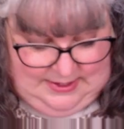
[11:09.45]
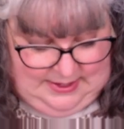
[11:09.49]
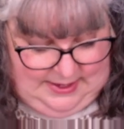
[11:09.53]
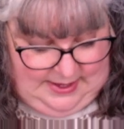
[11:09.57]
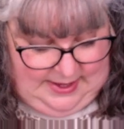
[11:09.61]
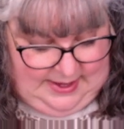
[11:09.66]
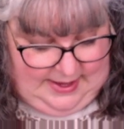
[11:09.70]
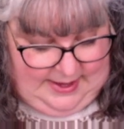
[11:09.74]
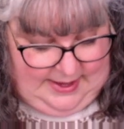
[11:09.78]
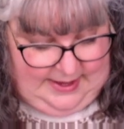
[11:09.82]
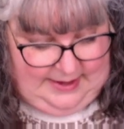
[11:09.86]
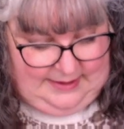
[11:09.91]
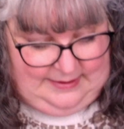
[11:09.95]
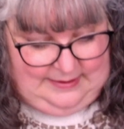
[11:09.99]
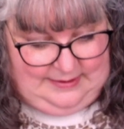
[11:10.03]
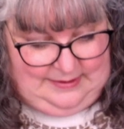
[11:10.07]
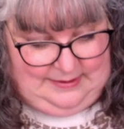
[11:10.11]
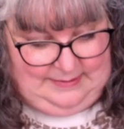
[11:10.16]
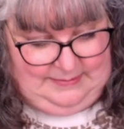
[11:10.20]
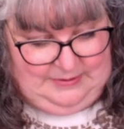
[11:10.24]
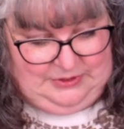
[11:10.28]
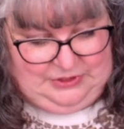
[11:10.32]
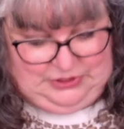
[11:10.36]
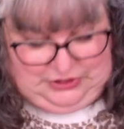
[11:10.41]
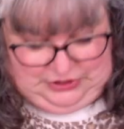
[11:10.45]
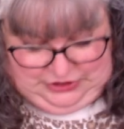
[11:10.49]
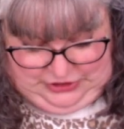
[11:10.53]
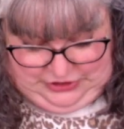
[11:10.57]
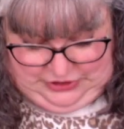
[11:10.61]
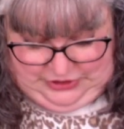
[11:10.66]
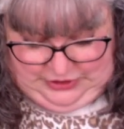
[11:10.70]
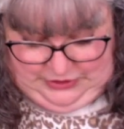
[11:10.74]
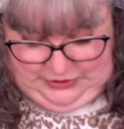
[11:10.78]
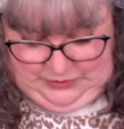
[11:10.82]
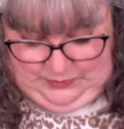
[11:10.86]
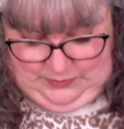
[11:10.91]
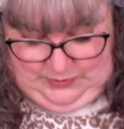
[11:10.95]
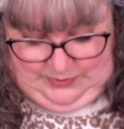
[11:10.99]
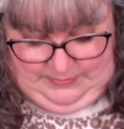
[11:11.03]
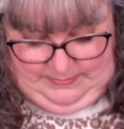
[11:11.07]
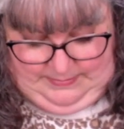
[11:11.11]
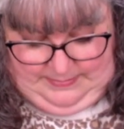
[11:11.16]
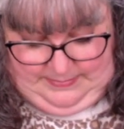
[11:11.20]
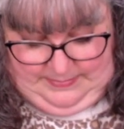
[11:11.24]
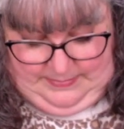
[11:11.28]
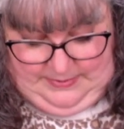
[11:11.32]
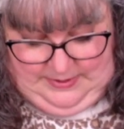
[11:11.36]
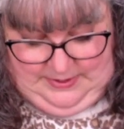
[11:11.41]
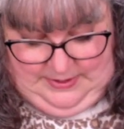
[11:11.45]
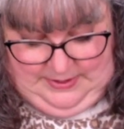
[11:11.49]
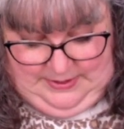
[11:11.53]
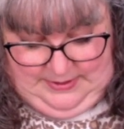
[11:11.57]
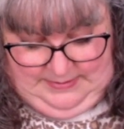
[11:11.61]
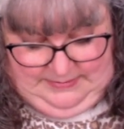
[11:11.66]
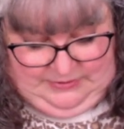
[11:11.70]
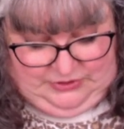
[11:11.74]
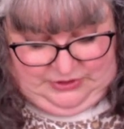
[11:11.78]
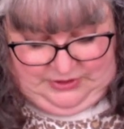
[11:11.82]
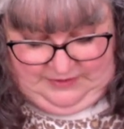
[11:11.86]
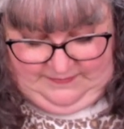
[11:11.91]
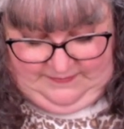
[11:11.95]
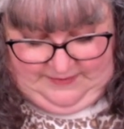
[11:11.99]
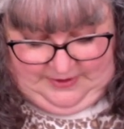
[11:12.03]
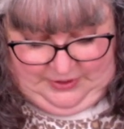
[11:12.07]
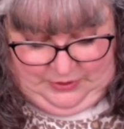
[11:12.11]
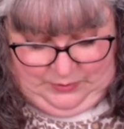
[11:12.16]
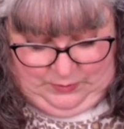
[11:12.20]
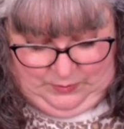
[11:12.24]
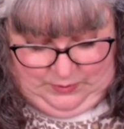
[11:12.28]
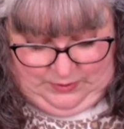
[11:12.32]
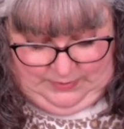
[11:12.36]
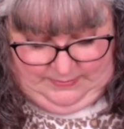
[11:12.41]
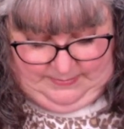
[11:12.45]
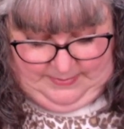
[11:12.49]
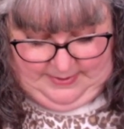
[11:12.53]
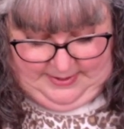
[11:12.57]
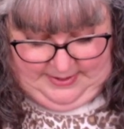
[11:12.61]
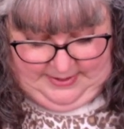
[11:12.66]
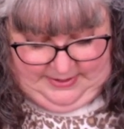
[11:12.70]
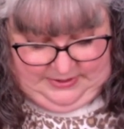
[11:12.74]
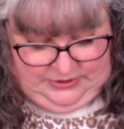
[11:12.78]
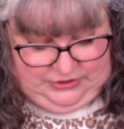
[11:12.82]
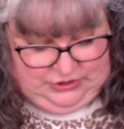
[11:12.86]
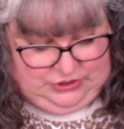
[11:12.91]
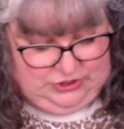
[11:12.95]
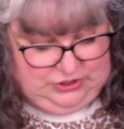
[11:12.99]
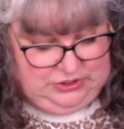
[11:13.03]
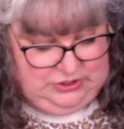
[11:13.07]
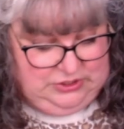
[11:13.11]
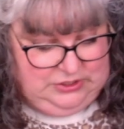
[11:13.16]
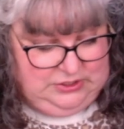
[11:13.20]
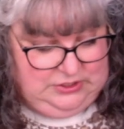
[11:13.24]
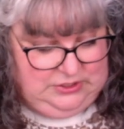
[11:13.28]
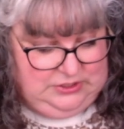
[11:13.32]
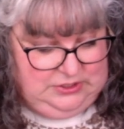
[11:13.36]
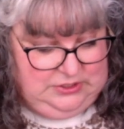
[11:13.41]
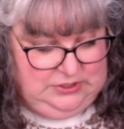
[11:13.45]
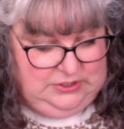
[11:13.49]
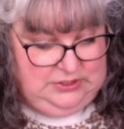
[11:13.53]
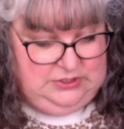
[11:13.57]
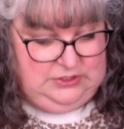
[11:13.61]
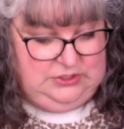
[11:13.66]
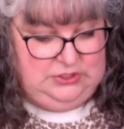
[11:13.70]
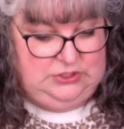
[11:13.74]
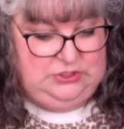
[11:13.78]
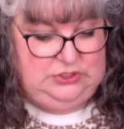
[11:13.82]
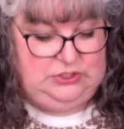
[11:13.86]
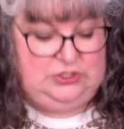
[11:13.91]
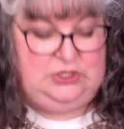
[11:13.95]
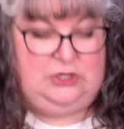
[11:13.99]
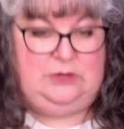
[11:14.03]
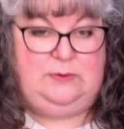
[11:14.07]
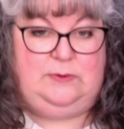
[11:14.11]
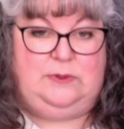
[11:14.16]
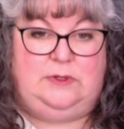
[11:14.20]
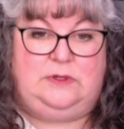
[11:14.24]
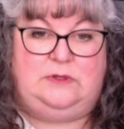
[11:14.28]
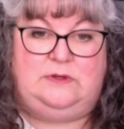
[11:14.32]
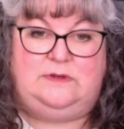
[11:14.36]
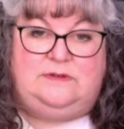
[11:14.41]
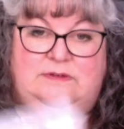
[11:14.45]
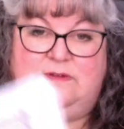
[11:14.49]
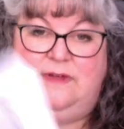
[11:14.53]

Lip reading: And let me just show you one. Let me try to find you one page. Just show you what it looks